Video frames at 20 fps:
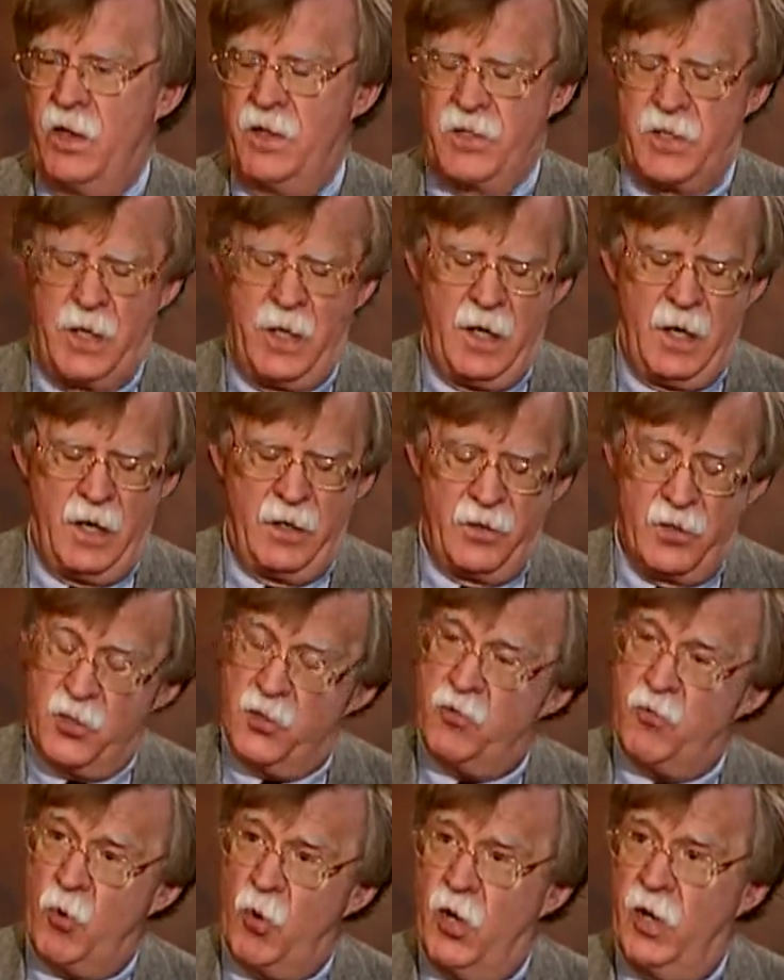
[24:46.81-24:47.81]
points,
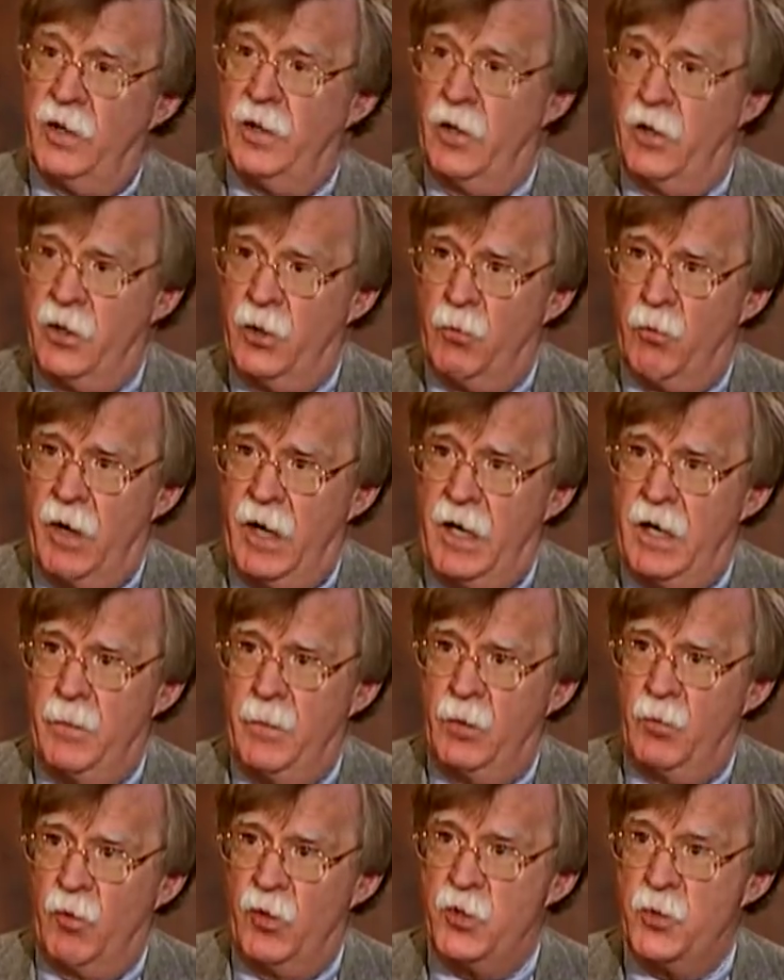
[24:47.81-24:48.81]
destroying their uranium
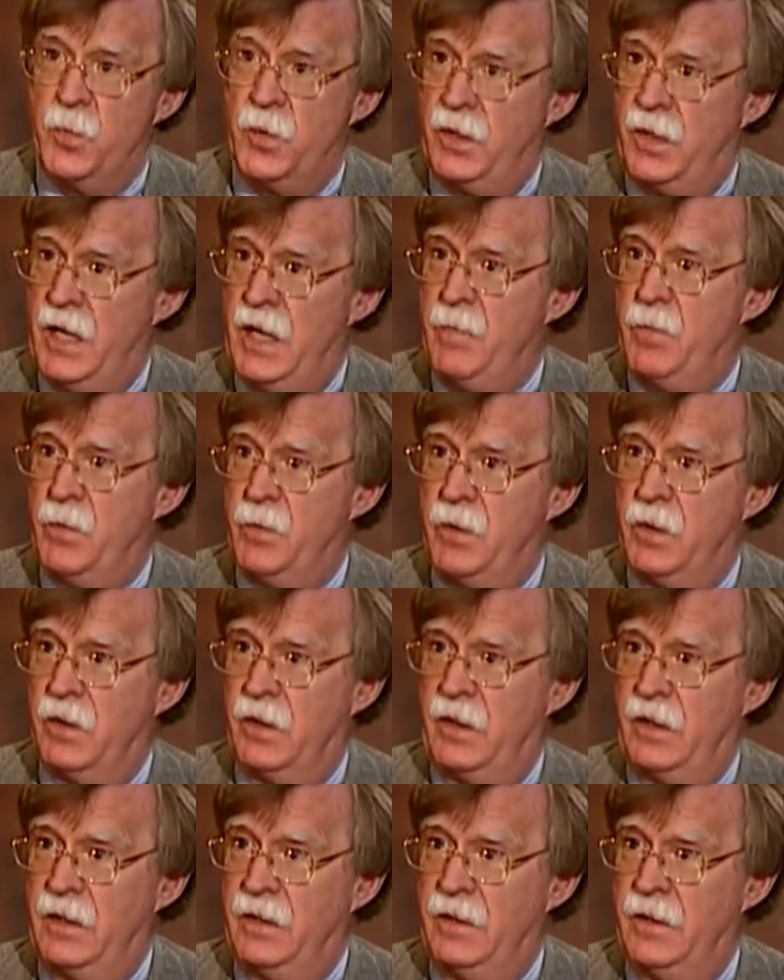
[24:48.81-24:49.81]
enrichment
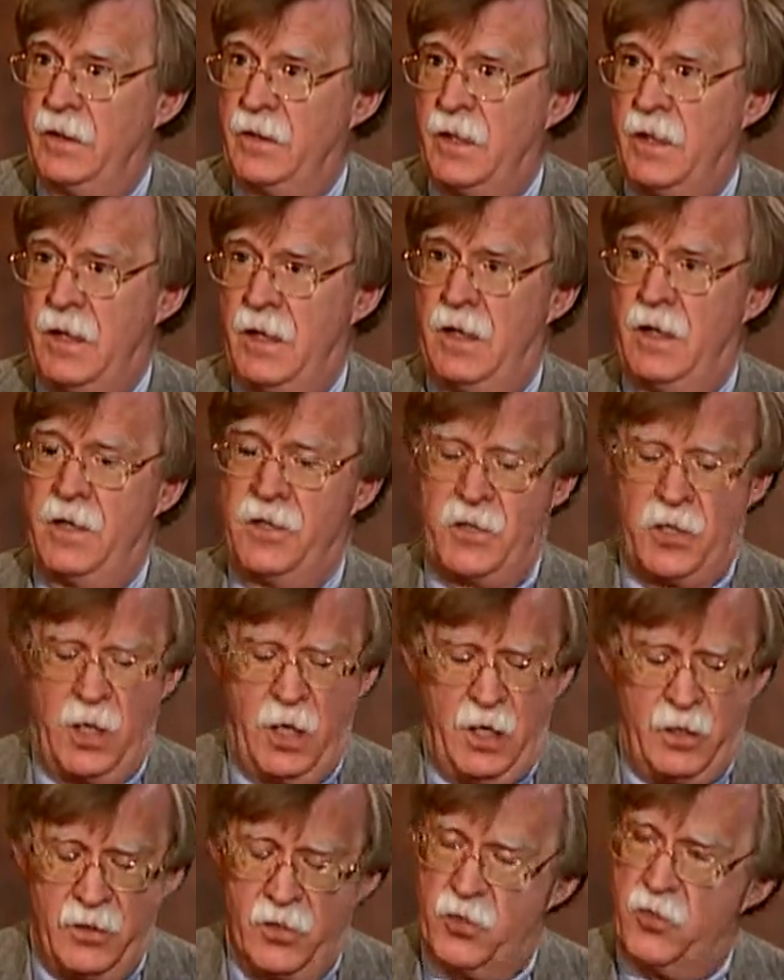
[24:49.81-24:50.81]
capability at Natanz,
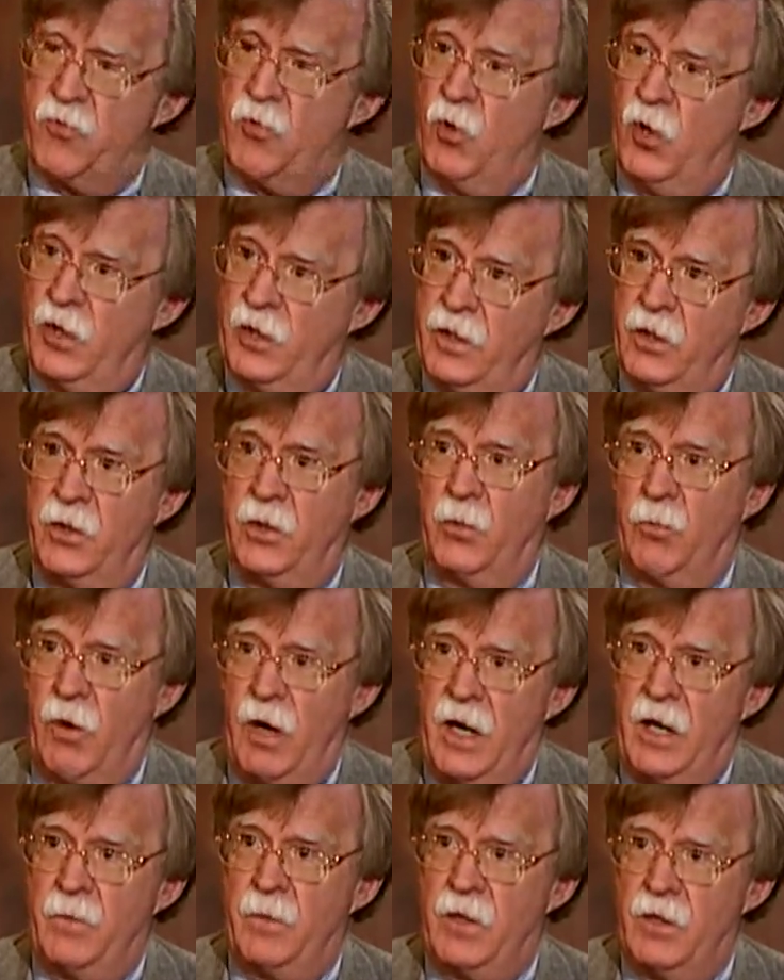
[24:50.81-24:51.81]
destroying their
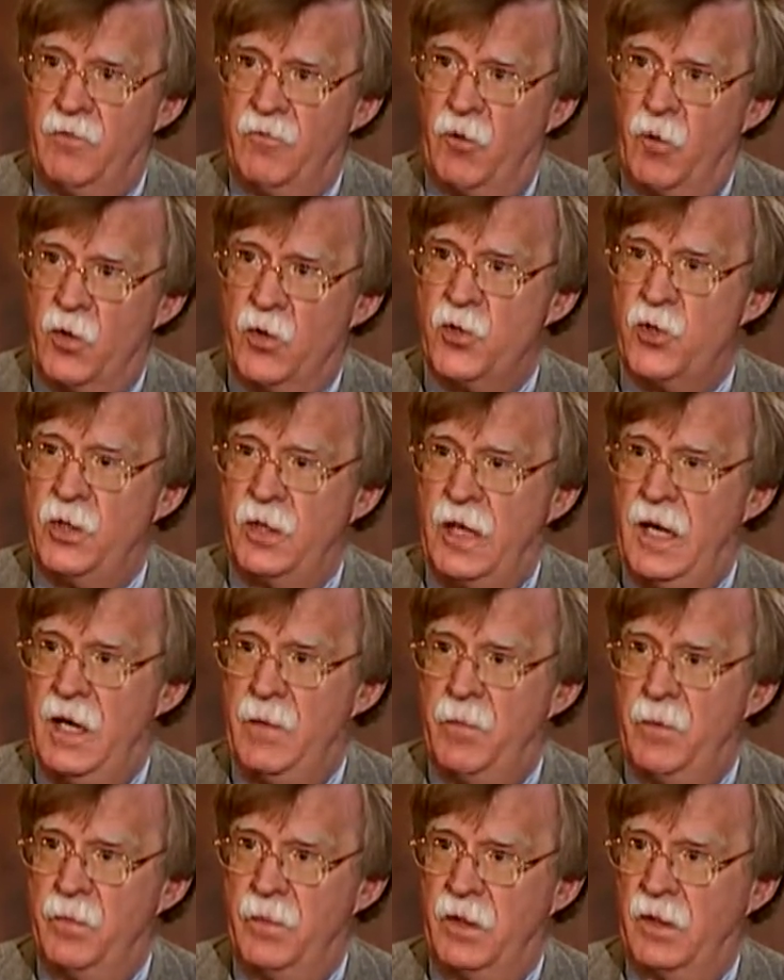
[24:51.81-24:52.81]
uranium conversion
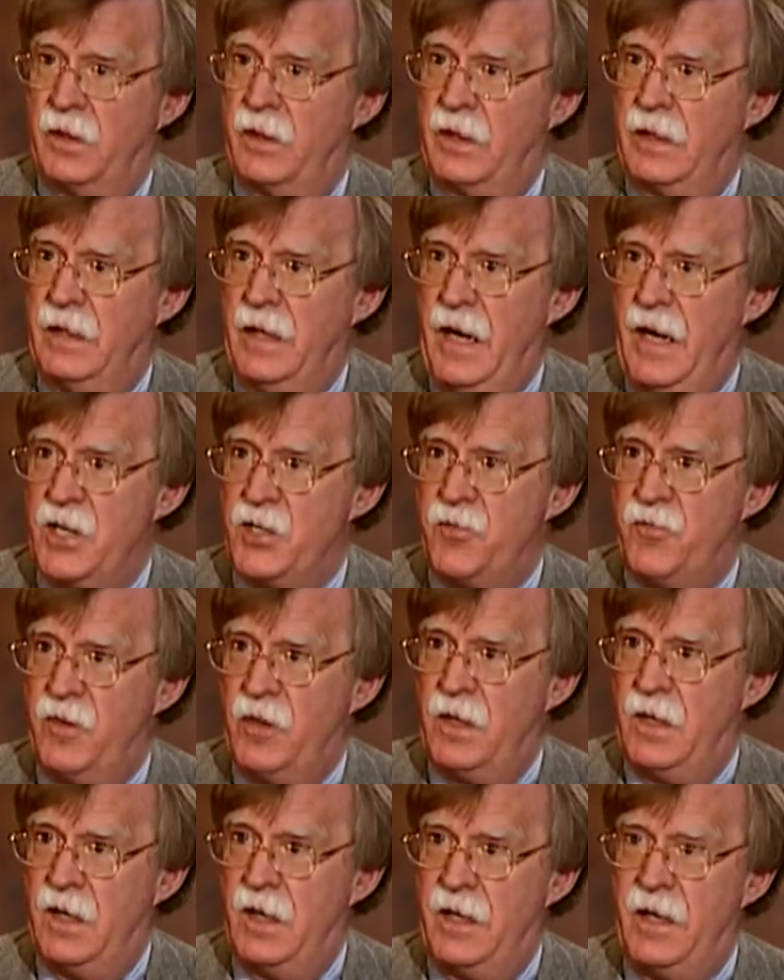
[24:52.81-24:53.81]
capability at
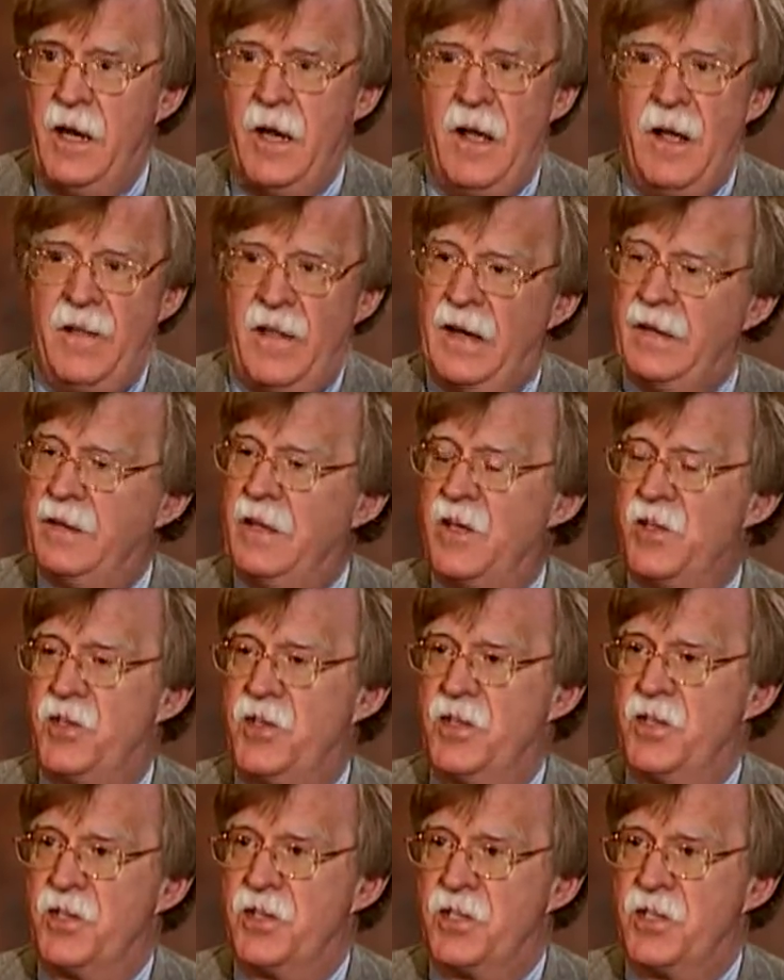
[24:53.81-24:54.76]
Esfahan. That doesn't